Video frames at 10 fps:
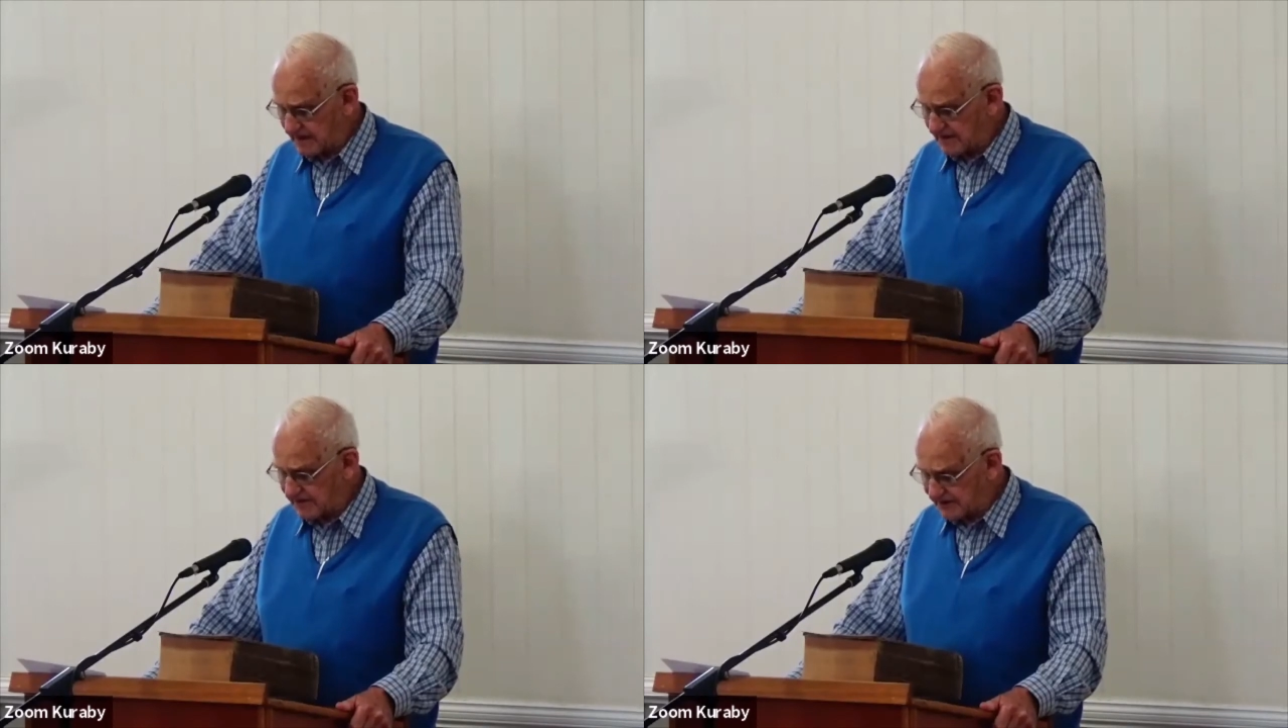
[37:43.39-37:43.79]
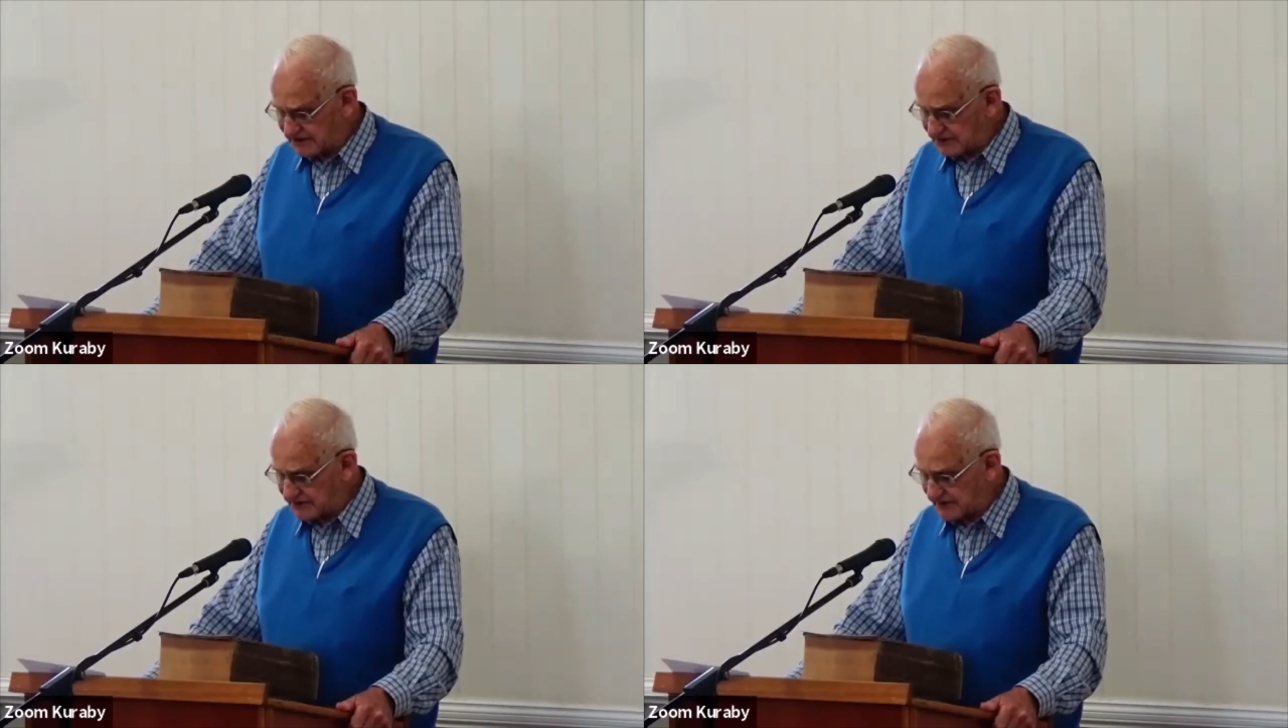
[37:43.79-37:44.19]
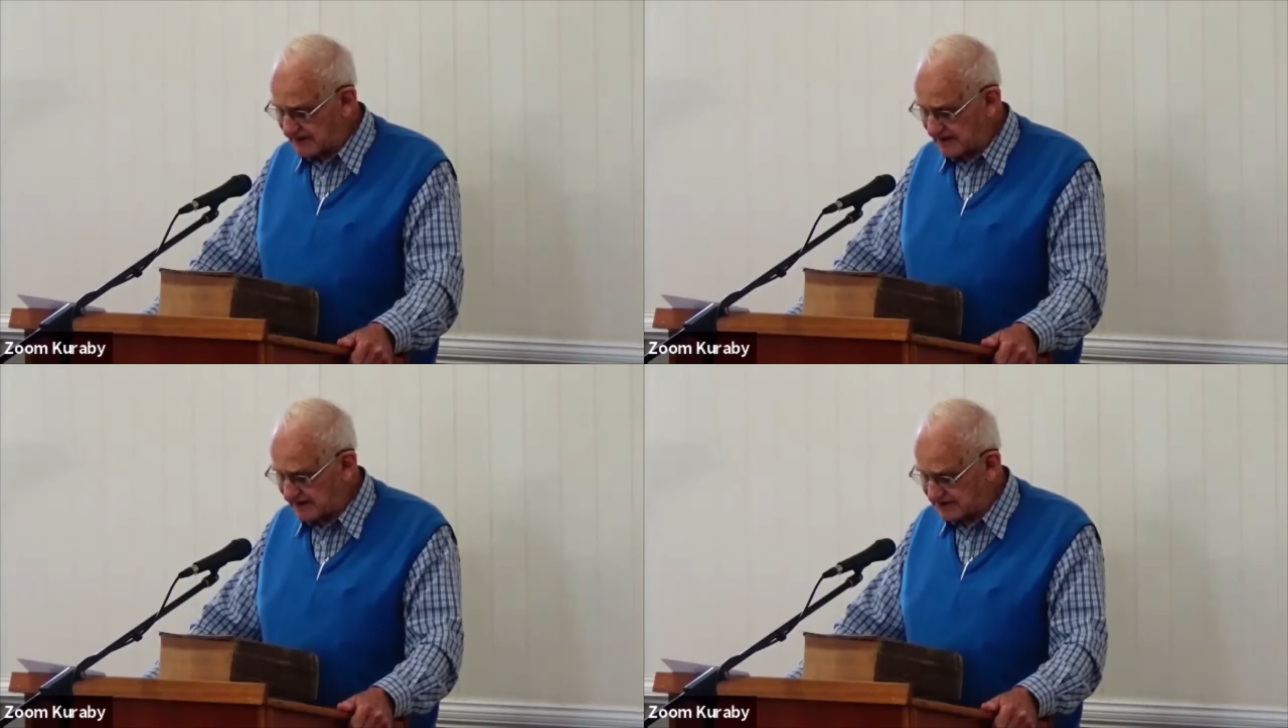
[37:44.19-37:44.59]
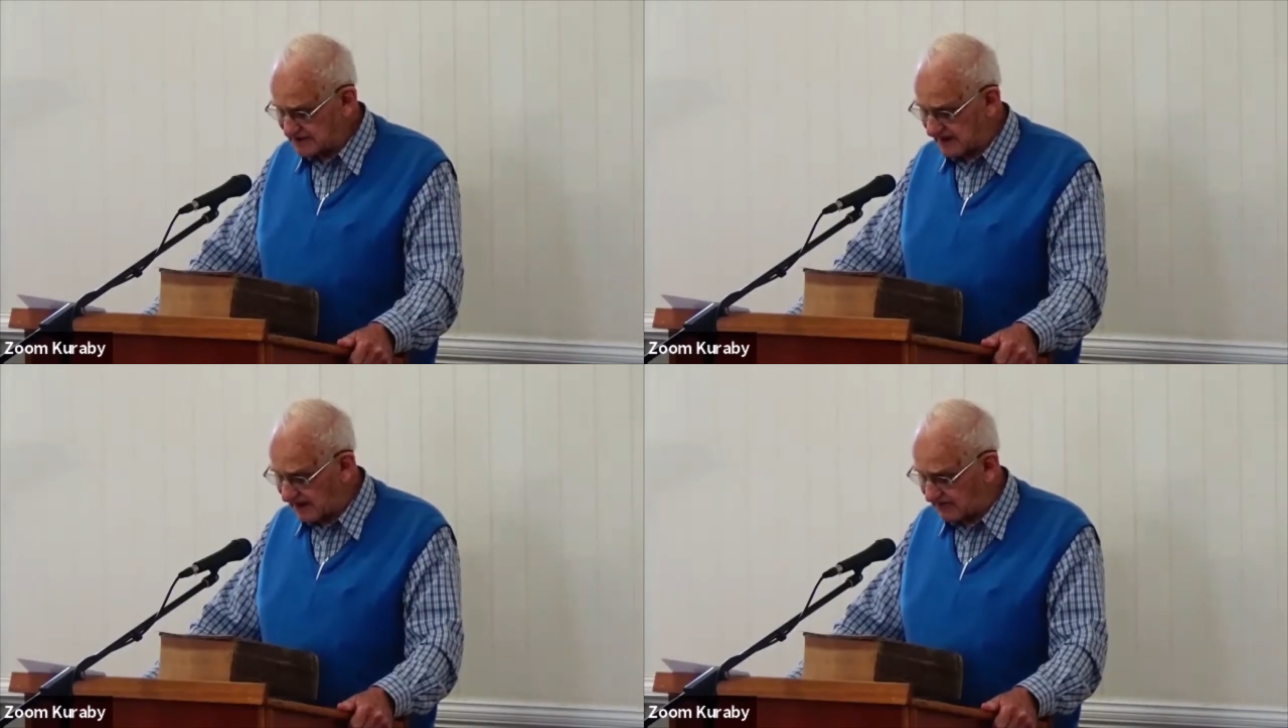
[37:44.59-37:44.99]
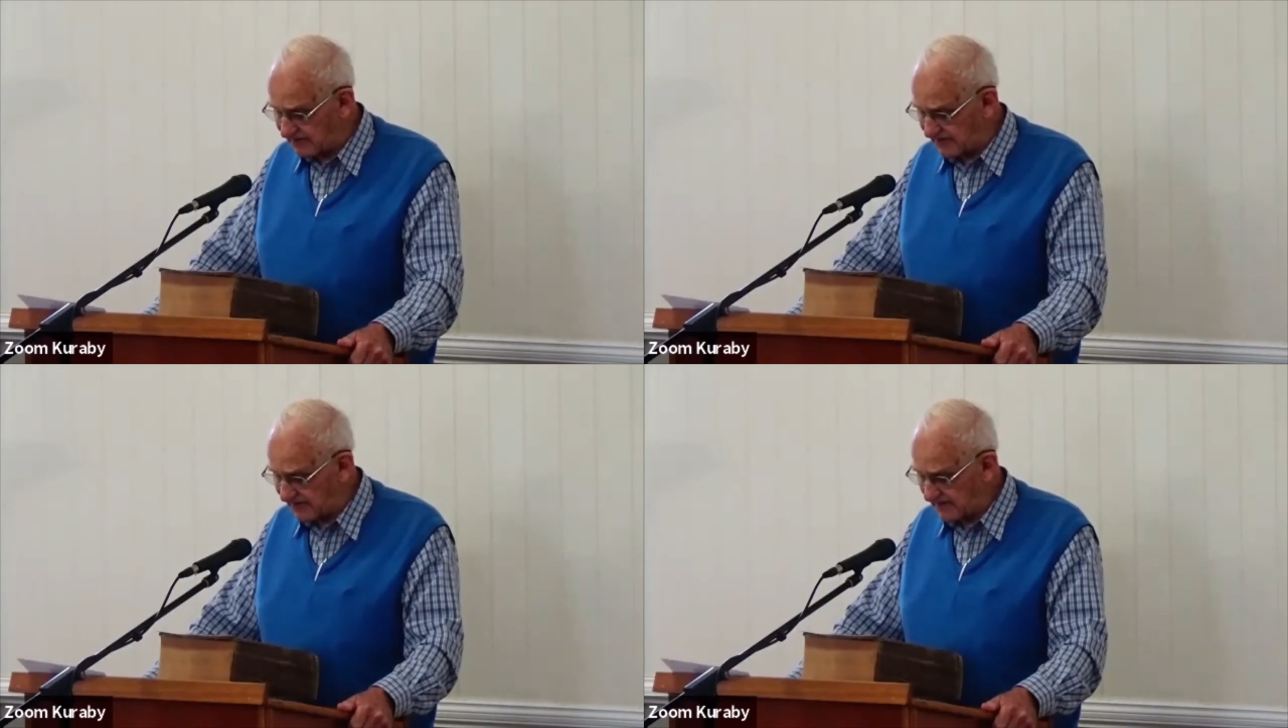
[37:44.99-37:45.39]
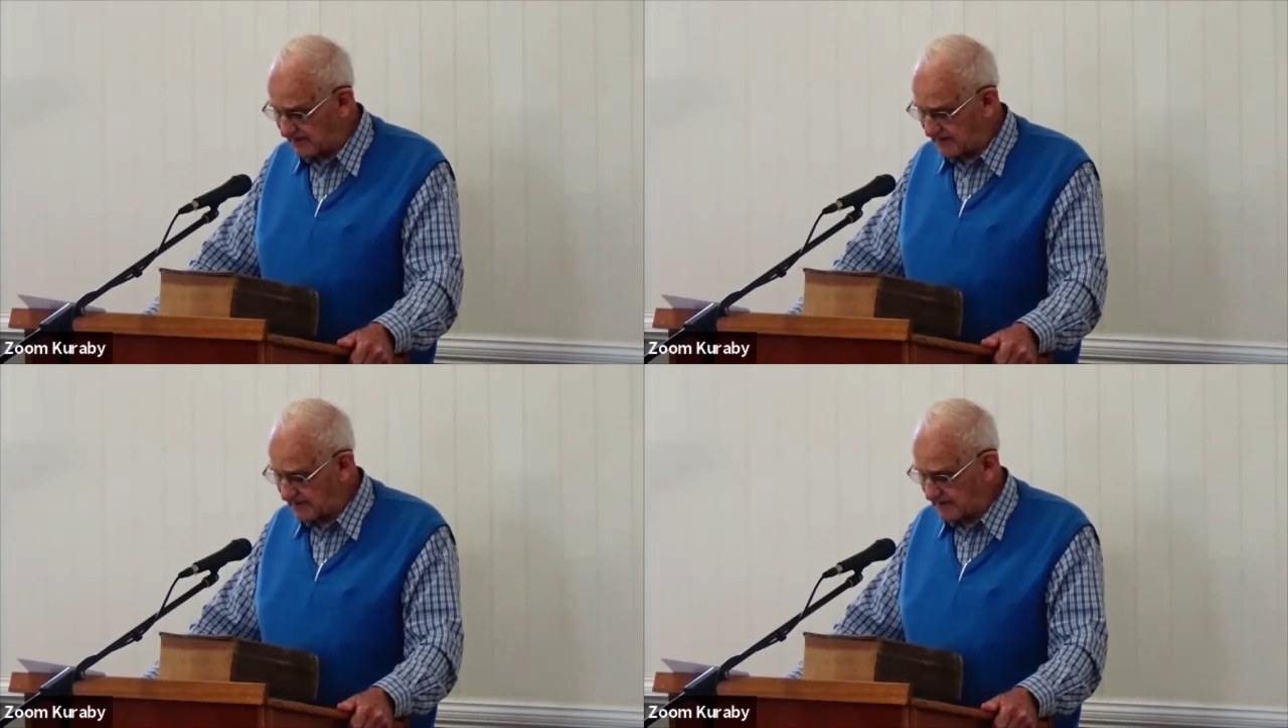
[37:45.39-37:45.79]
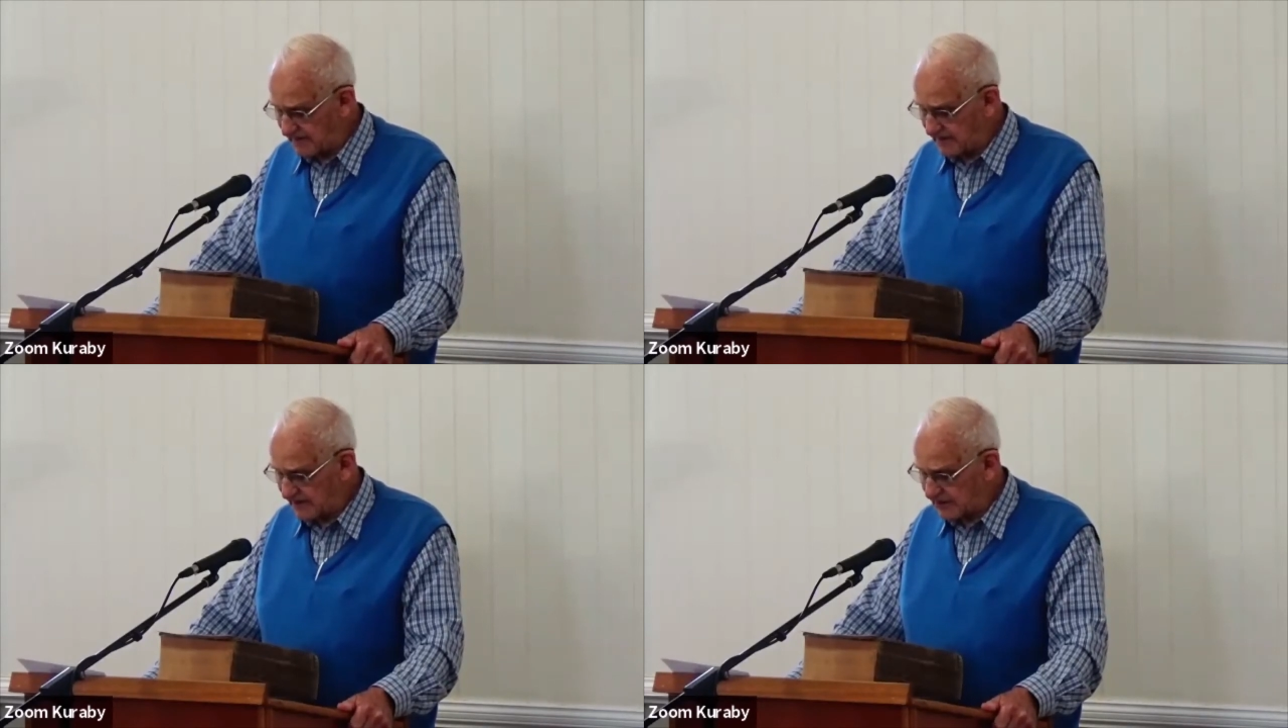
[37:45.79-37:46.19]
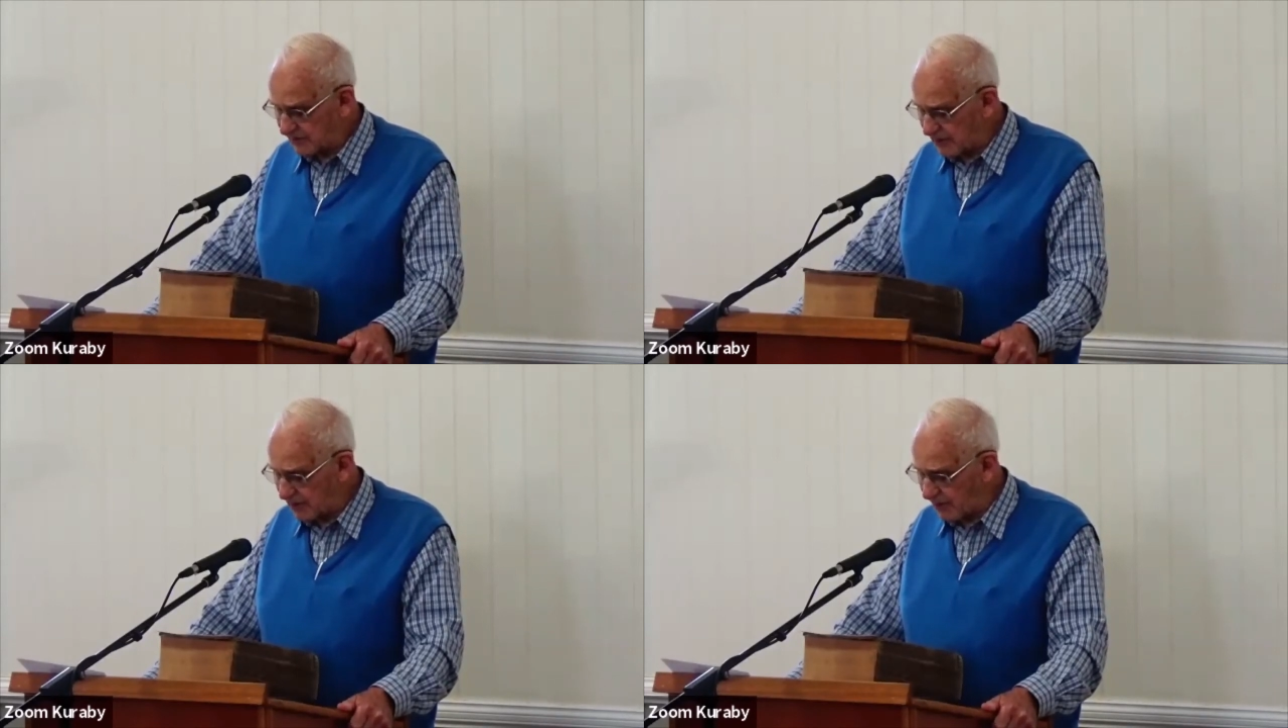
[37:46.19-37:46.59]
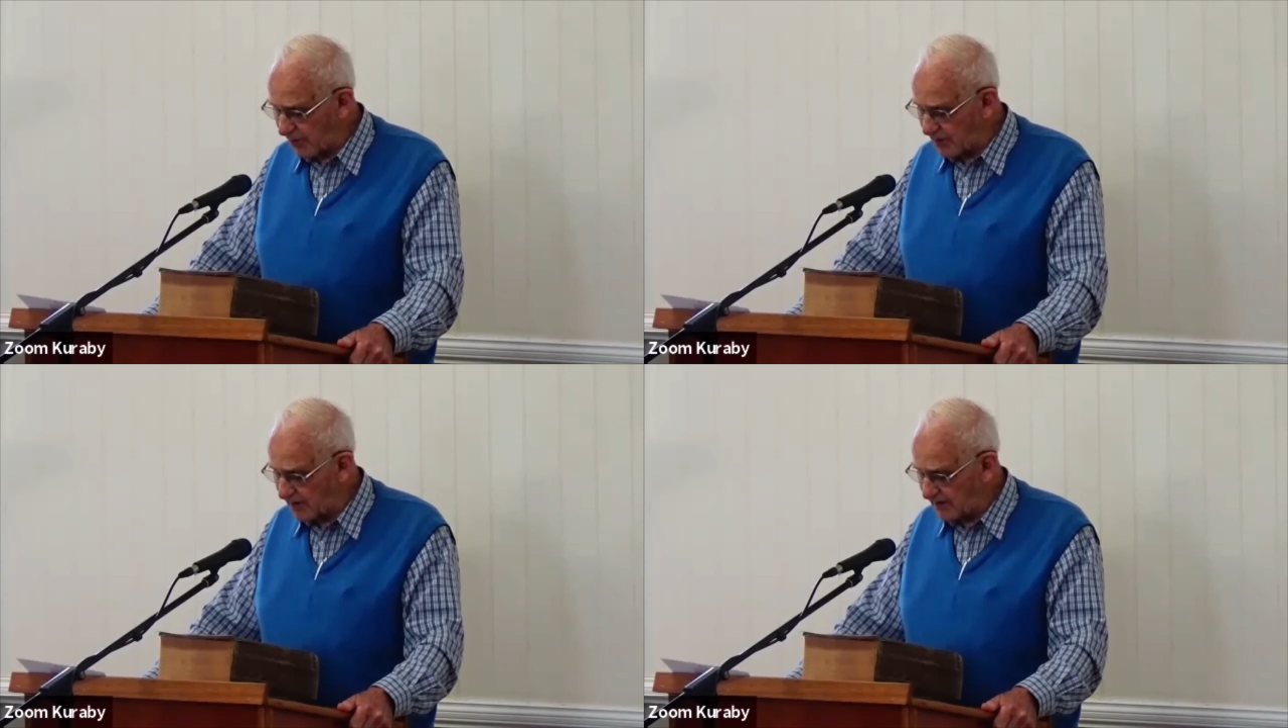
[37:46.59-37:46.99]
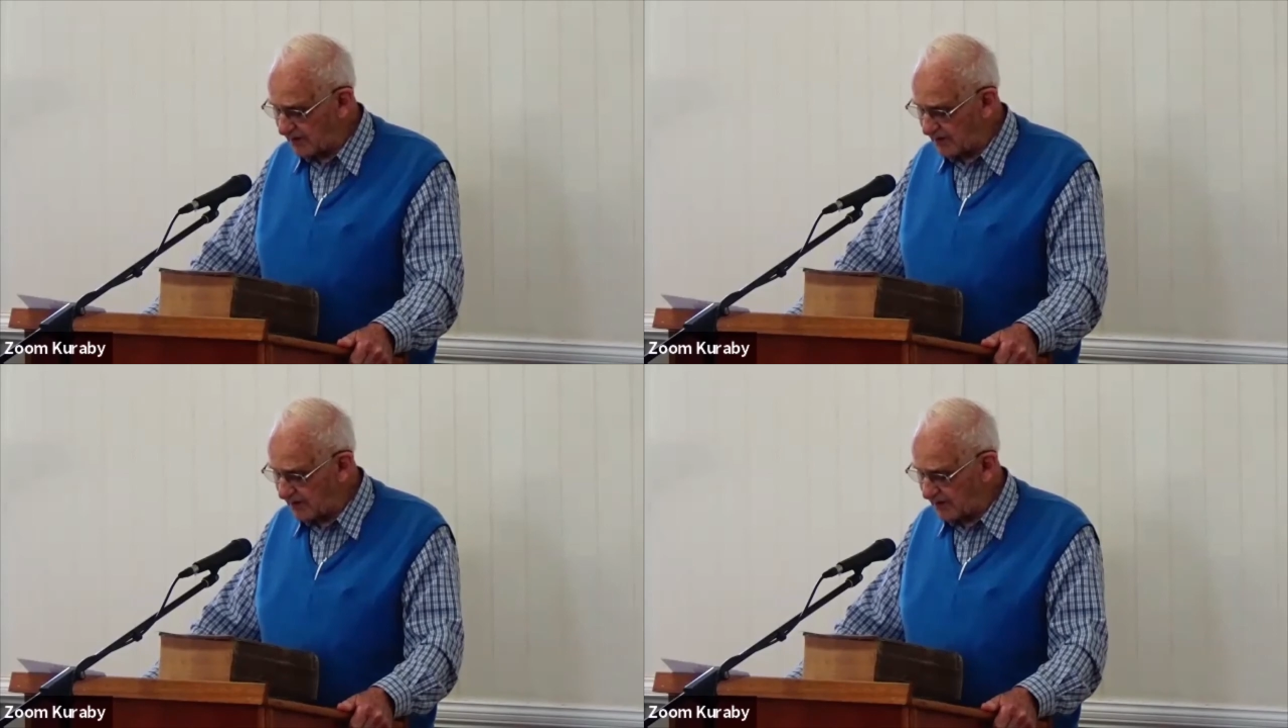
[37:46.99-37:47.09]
This is love that we walk in